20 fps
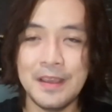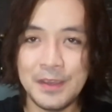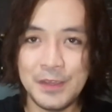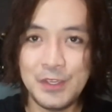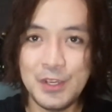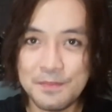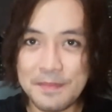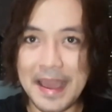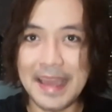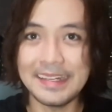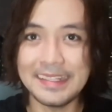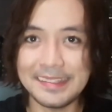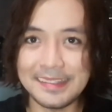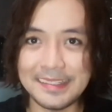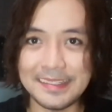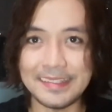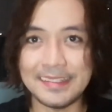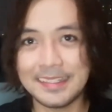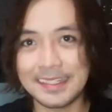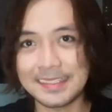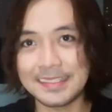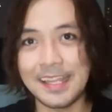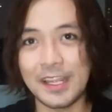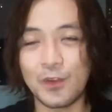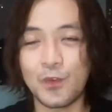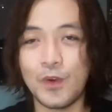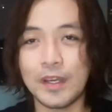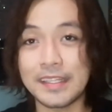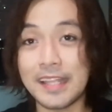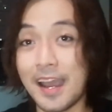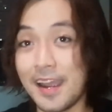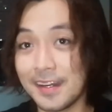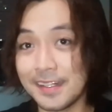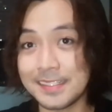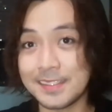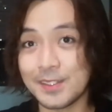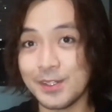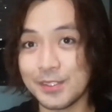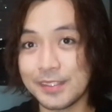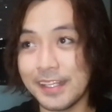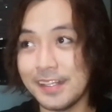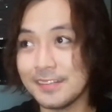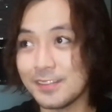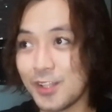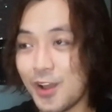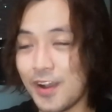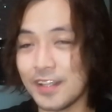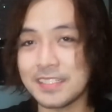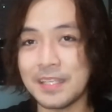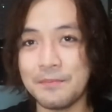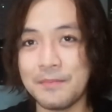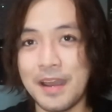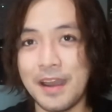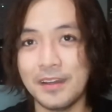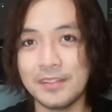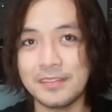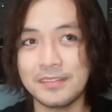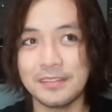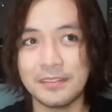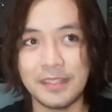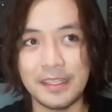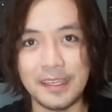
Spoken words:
humanity, just like what Aristotle talks about